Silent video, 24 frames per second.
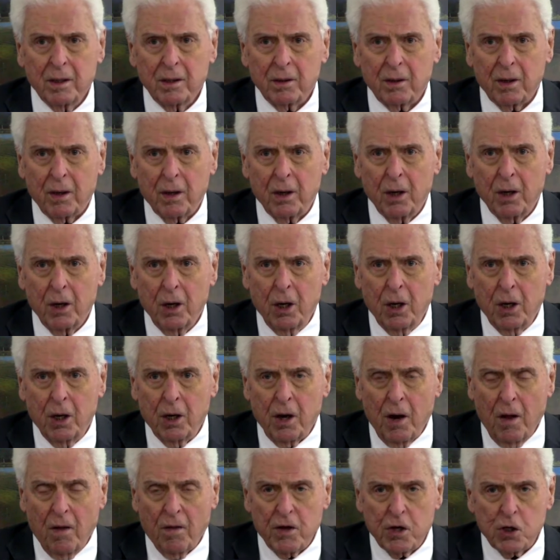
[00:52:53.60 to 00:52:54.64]
See?
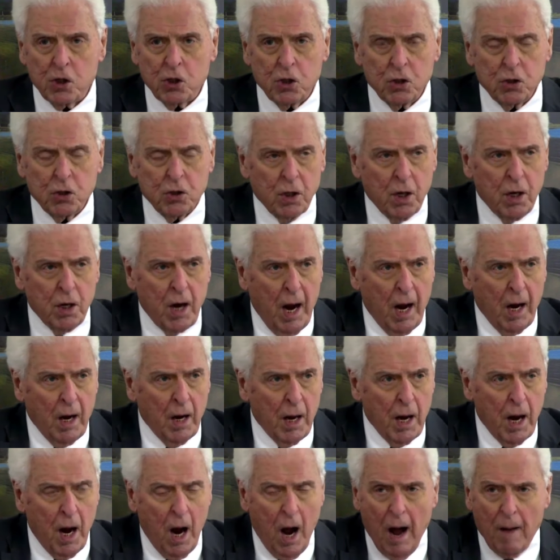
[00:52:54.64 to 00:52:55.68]
Now, this is a
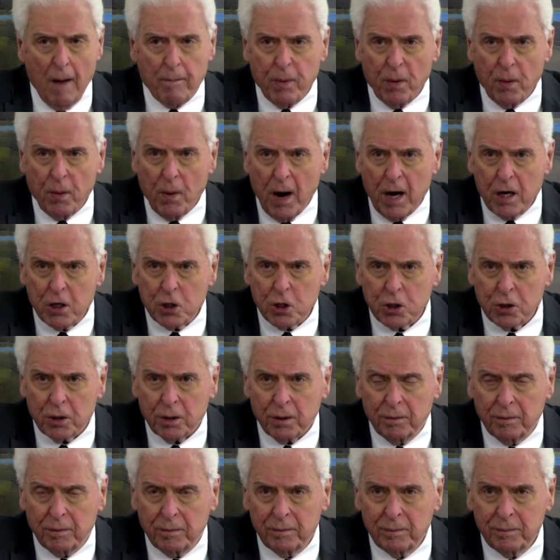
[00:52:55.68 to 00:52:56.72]
daily
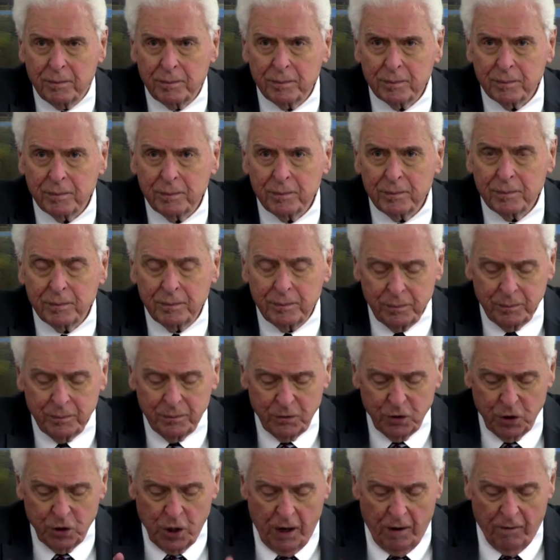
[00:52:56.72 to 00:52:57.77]
operation,
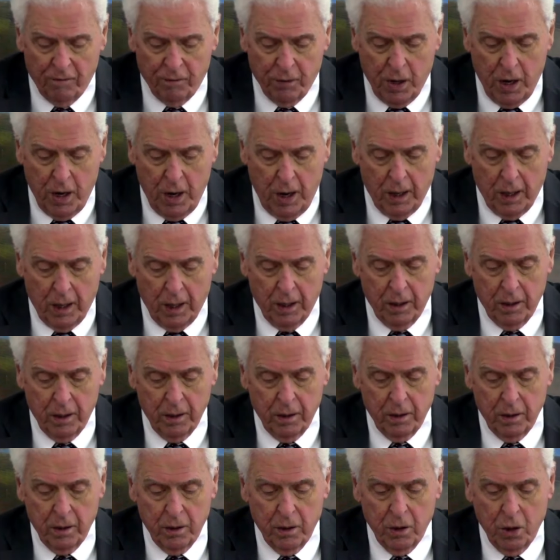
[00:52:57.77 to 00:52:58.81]
every day.
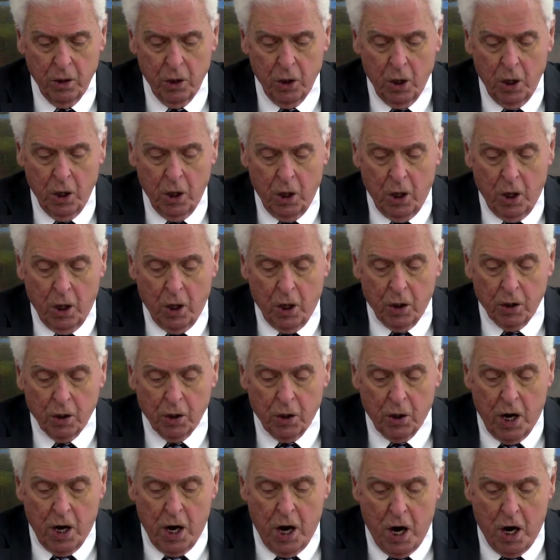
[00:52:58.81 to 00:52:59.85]

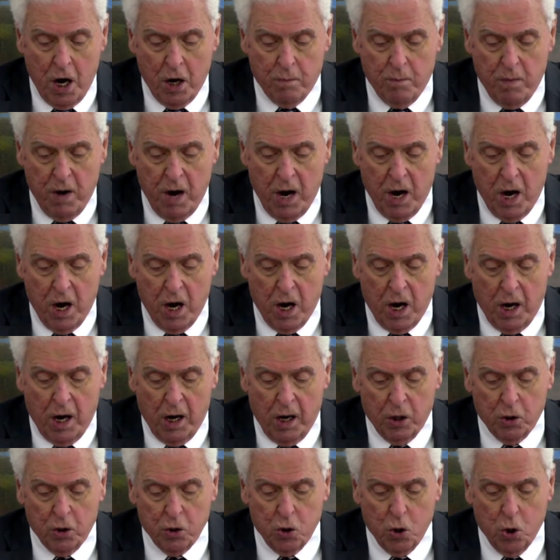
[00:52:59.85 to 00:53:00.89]
Lead me
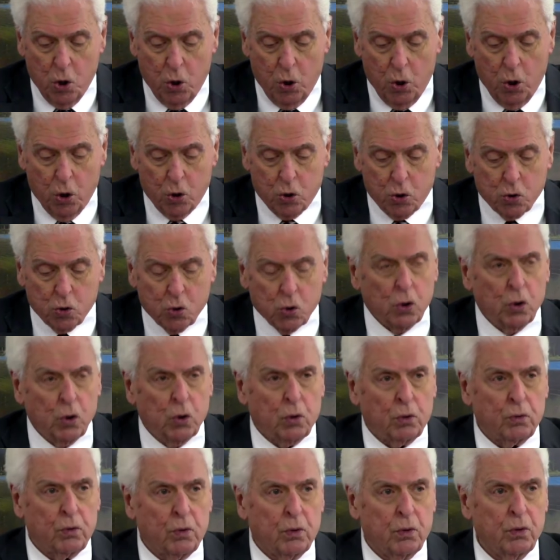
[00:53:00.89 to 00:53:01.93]
in your
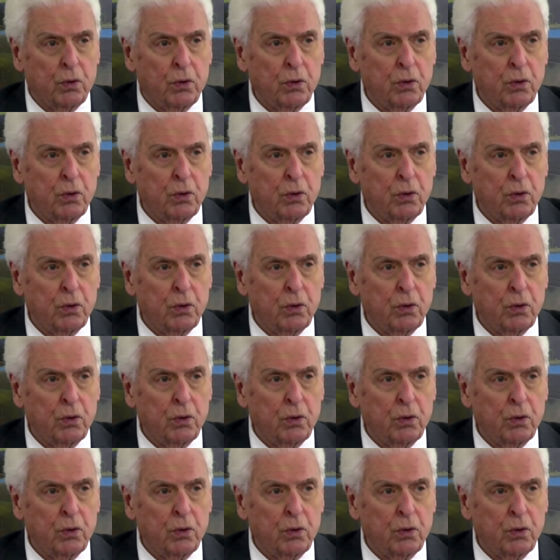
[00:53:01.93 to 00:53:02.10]
truth.